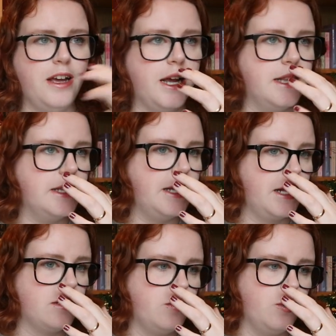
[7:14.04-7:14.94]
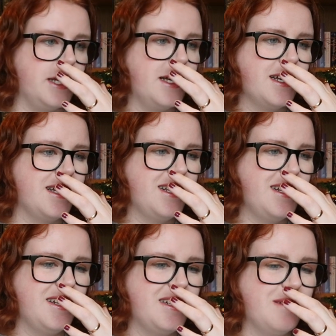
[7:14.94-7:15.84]
in the next week
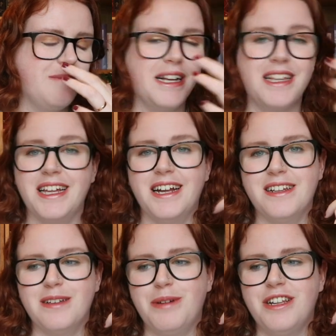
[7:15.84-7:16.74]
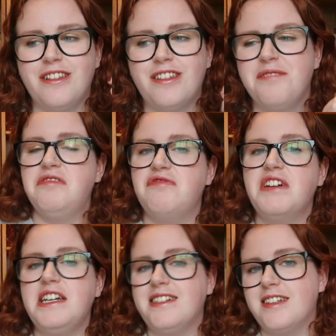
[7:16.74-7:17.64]
to make the end of the month?
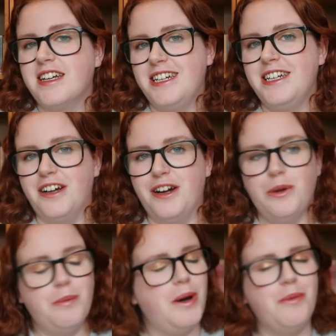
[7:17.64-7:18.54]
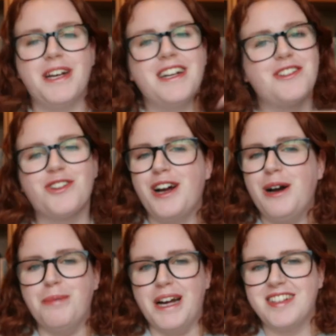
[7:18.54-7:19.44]
Realistically, no, but we're going to try
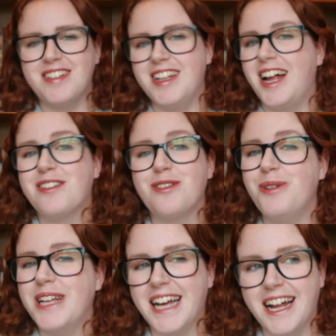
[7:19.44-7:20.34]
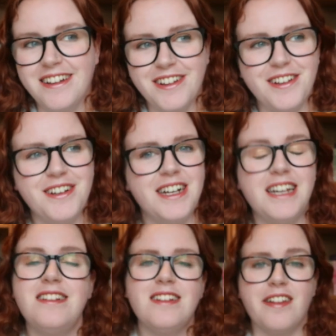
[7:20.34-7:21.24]
our best and that's all we can do. I
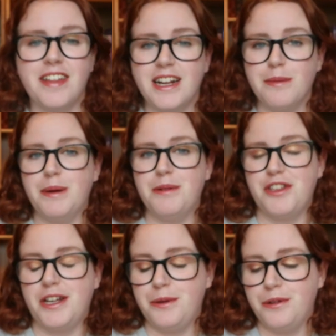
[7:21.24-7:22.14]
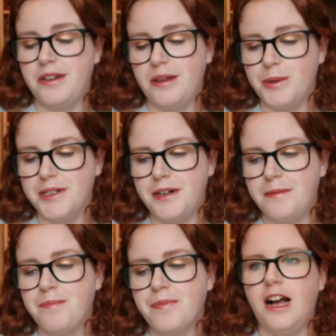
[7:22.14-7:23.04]
need to start thinking about my January TBR.
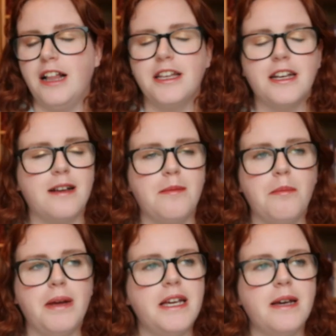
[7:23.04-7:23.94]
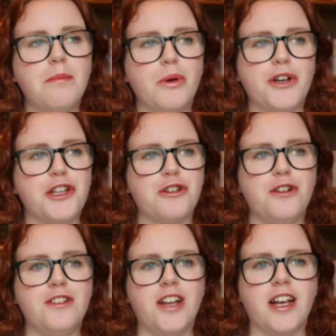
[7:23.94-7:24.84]
I think making bookish
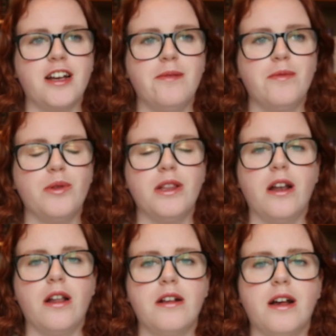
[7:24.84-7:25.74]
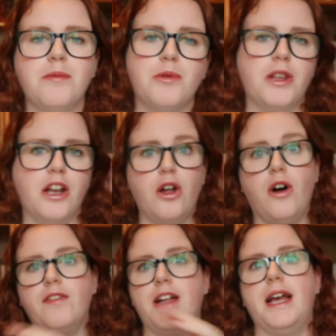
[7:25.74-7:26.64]
content comes with a
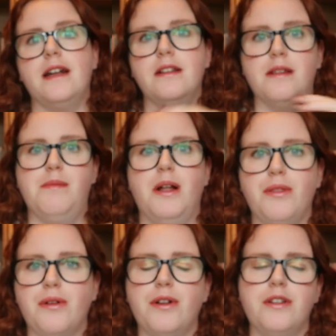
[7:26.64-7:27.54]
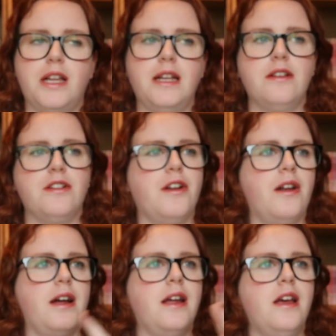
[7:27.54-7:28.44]
lot of like end of the month content, so
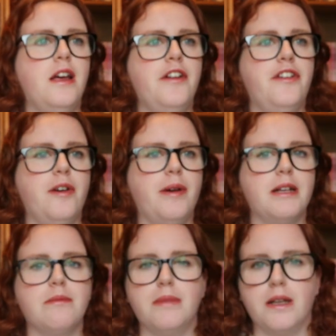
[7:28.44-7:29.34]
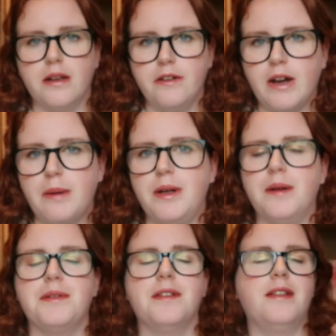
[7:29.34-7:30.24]
like doing monthly
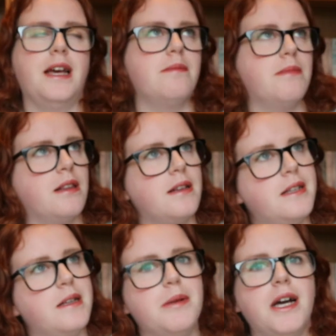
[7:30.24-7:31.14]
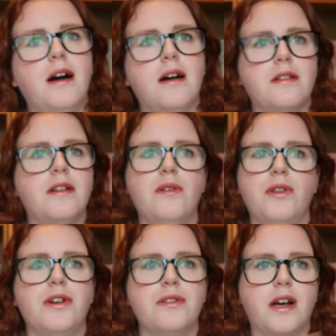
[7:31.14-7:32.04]
wrap-ups and setting monthly TBRs and all
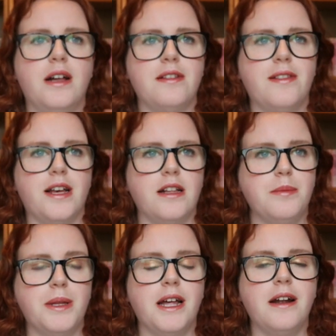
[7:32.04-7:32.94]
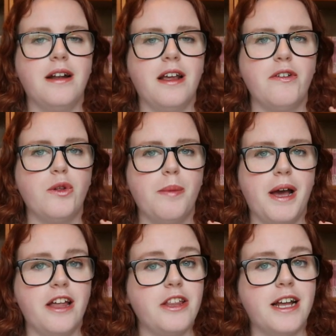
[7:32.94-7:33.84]
those kinds of things. But then if you
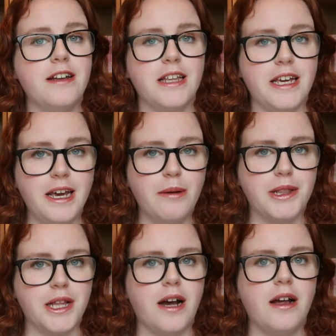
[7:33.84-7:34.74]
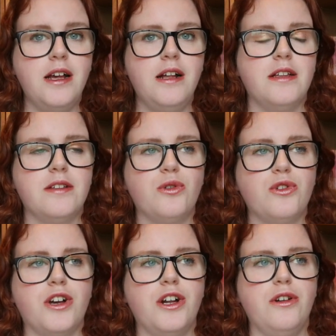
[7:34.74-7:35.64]
pair the end of the year with that, there's
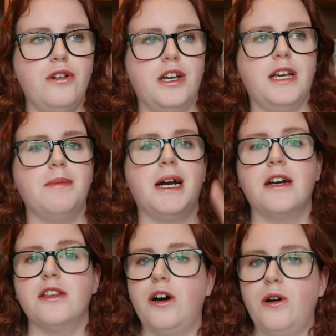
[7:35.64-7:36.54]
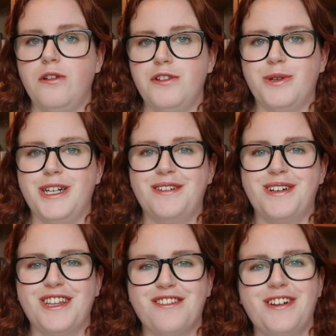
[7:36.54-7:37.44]
also looking back at the whole of
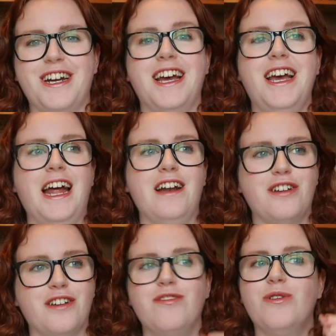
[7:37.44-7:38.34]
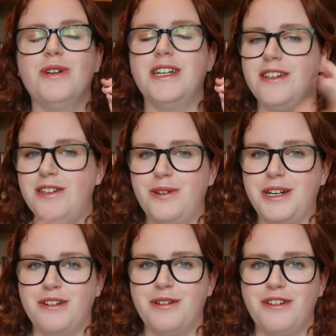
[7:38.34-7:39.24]
2023 and looking forward into
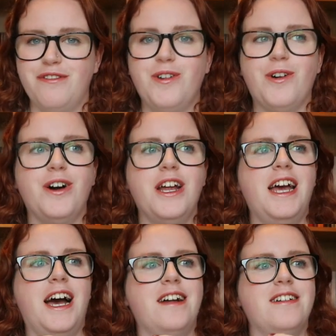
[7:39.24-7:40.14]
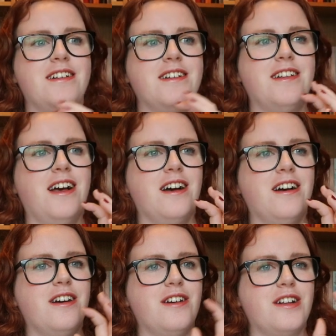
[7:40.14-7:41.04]
2024, and
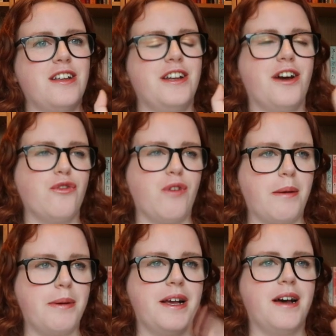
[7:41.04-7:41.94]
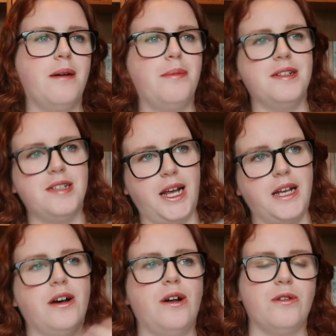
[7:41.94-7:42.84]
you know, wrapping up and setting
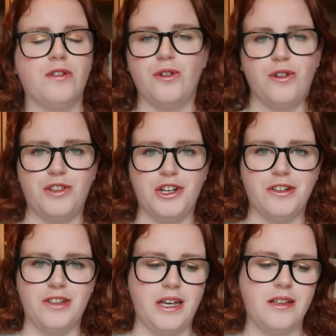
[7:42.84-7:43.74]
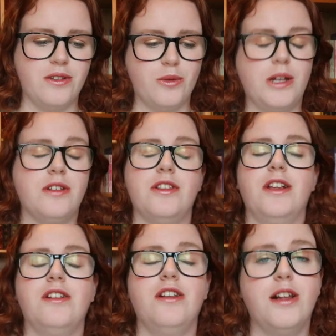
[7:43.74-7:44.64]
goals and all of those things as well. So
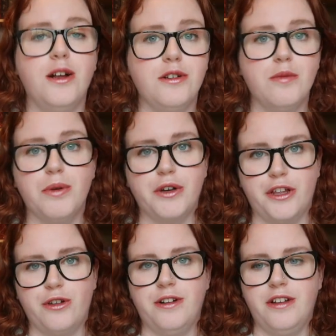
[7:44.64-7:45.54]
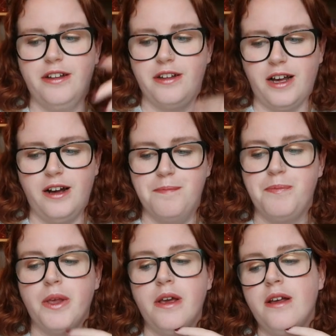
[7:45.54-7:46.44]
there's loads of bookish content to come,
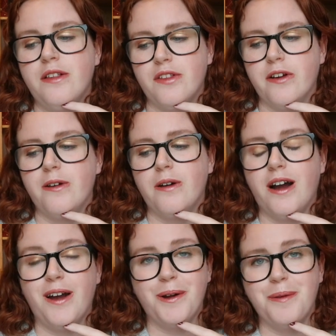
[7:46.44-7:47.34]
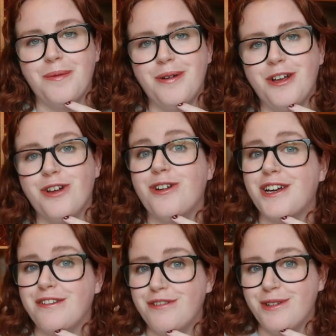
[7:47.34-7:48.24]
so I hope you're
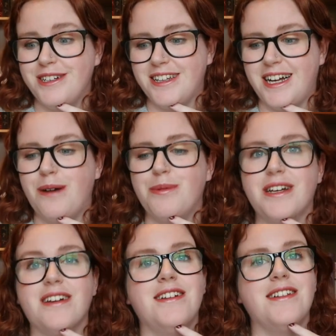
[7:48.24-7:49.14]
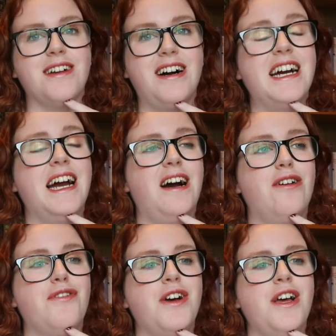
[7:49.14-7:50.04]
looking forward to that, because I have